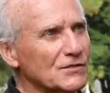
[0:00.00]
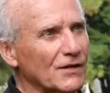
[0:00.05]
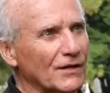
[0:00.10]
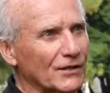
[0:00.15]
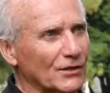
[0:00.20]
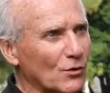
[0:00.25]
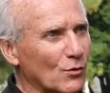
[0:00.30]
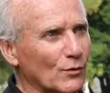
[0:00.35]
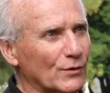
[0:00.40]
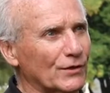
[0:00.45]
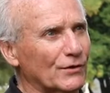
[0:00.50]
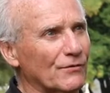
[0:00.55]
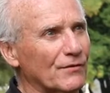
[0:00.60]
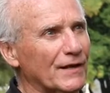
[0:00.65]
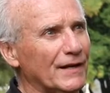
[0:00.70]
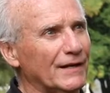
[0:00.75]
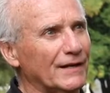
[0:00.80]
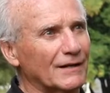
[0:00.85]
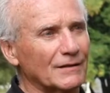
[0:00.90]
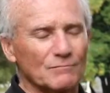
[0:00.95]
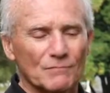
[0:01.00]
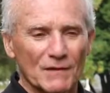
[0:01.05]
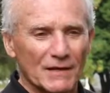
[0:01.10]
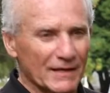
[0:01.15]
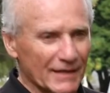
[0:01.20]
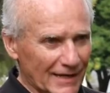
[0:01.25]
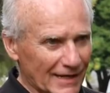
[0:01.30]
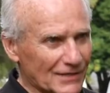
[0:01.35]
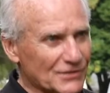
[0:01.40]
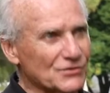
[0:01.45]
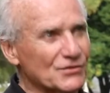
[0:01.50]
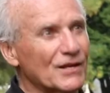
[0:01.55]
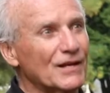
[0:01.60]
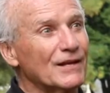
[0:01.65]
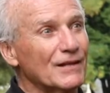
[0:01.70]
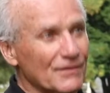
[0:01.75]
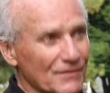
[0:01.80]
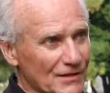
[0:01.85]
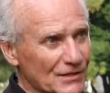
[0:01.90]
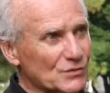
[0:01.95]
cut a corner there. It's
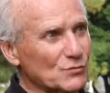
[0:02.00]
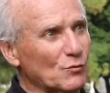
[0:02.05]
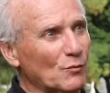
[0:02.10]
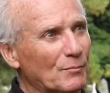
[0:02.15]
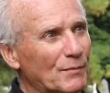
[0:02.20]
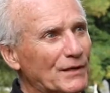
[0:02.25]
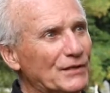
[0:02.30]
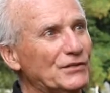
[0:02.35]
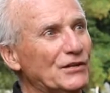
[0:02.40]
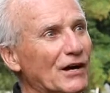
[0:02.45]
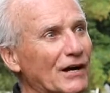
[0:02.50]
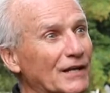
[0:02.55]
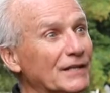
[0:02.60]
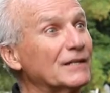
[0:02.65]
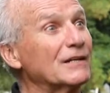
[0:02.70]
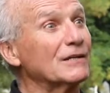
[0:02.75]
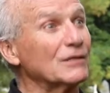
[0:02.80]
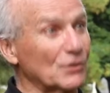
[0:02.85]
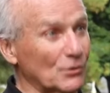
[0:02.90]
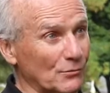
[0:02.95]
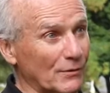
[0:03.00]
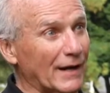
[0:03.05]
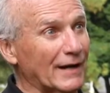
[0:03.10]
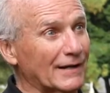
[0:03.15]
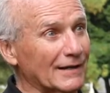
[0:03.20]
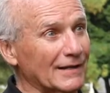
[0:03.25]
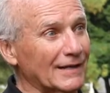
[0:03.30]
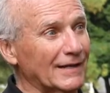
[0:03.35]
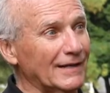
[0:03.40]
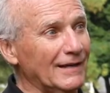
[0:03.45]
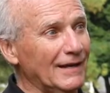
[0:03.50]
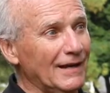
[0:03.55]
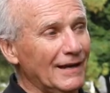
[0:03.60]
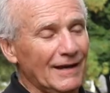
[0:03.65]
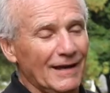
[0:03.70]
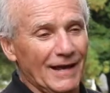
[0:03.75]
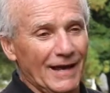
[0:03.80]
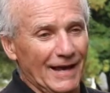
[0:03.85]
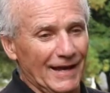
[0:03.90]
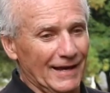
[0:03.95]
this will be done correctly.
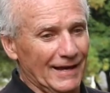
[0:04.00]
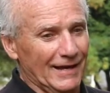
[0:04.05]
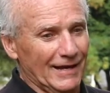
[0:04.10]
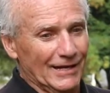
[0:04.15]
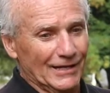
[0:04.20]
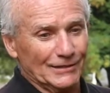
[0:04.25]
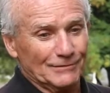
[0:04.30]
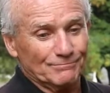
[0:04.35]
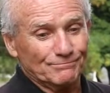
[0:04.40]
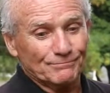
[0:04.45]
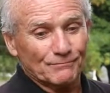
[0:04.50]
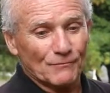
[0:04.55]
And,